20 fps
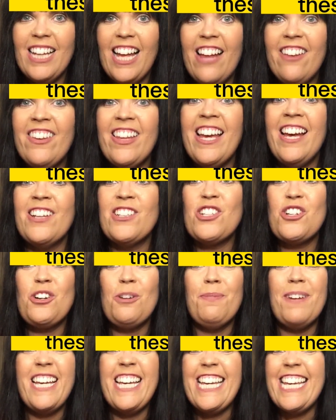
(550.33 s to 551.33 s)
And the answer
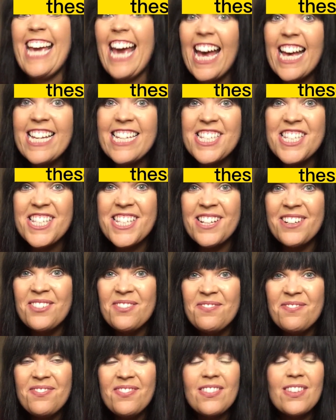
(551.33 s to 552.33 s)
will be yes.
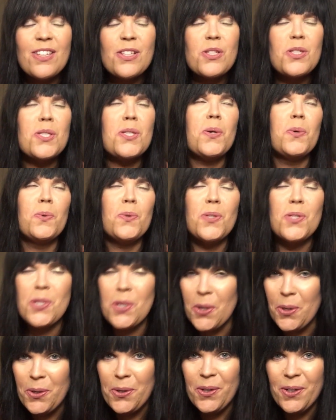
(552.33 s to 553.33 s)
So
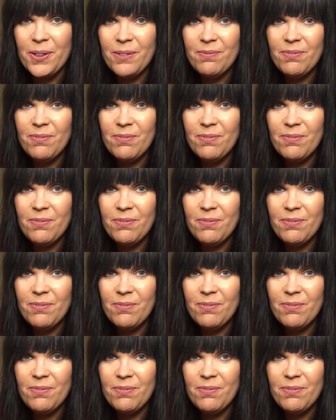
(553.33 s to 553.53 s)
do.